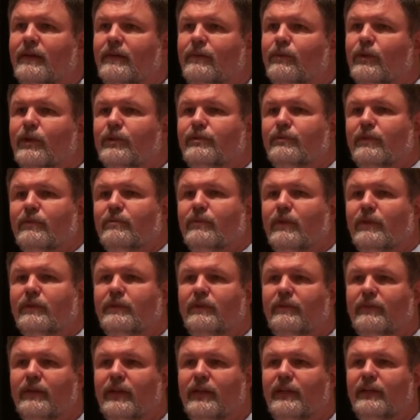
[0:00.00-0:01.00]
works with
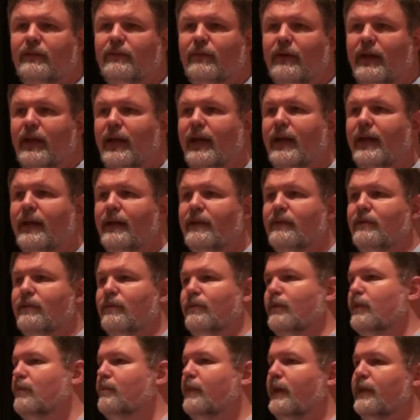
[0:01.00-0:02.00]
multi-value and
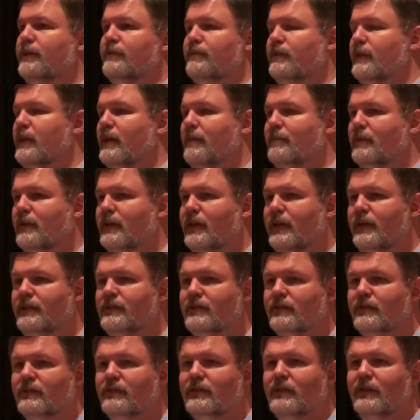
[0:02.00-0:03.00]
with mainstream
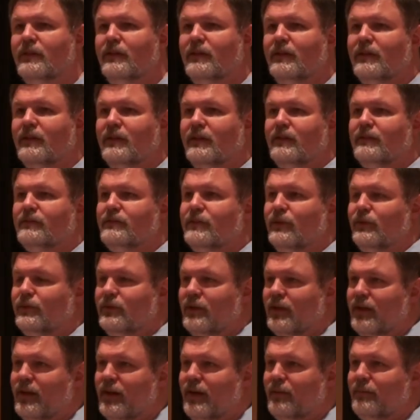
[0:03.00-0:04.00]
applications. So
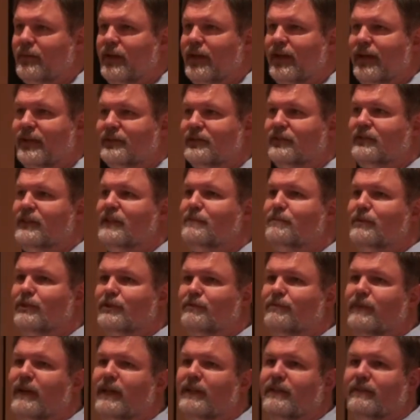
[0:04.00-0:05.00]
Tom has a neat
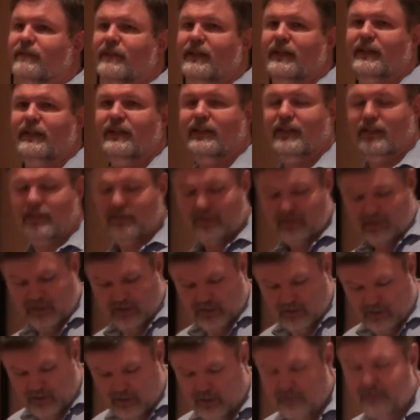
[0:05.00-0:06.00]
perspective that he has
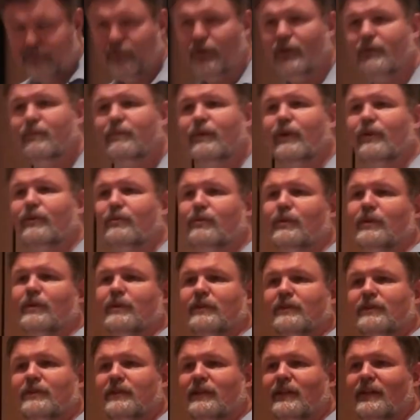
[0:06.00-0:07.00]
a foot in both
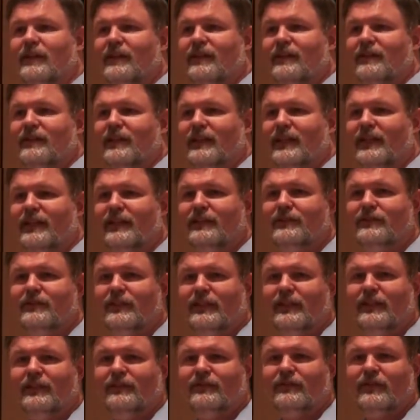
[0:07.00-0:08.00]
worlds, that he
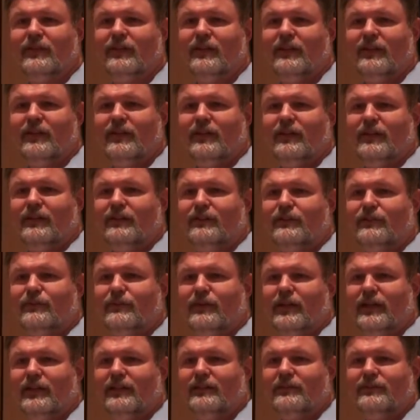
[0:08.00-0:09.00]
sees
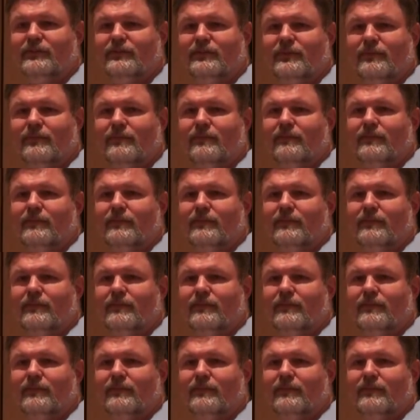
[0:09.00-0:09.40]
trends